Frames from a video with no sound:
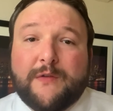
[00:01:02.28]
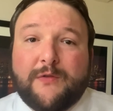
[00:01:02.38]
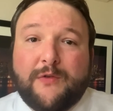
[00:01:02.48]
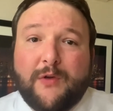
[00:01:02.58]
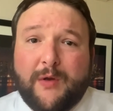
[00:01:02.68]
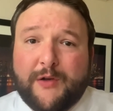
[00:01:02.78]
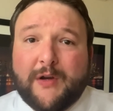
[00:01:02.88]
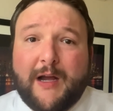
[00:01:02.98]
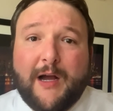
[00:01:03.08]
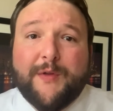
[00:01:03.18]
doing a
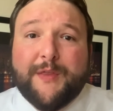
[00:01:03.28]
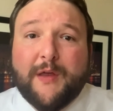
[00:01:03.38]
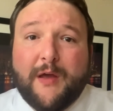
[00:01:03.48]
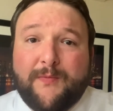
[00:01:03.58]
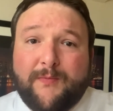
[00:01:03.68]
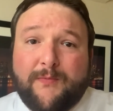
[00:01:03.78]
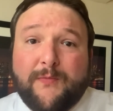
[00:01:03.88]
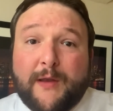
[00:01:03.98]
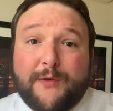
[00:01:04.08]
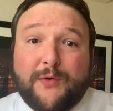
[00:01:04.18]
trial with a
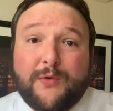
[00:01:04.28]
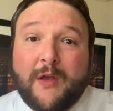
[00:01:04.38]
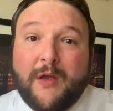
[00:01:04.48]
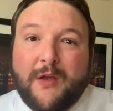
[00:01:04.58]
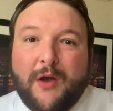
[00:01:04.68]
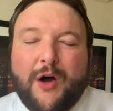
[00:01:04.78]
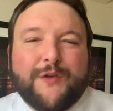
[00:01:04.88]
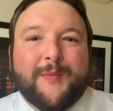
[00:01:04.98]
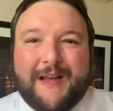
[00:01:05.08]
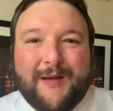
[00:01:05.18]
friend who's
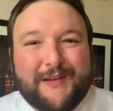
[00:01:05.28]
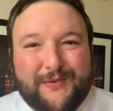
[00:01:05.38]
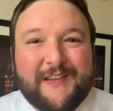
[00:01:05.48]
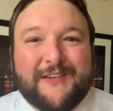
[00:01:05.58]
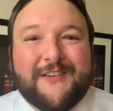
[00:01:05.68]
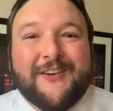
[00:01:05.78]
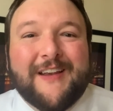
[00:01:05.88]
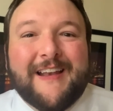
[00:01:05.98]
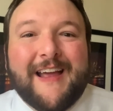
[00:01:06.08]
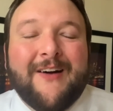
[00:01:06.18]
also become a defense
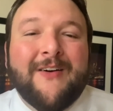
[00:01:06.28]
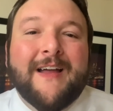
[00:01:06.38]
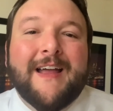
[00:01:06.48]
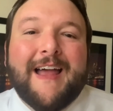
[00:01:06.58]
attorney now.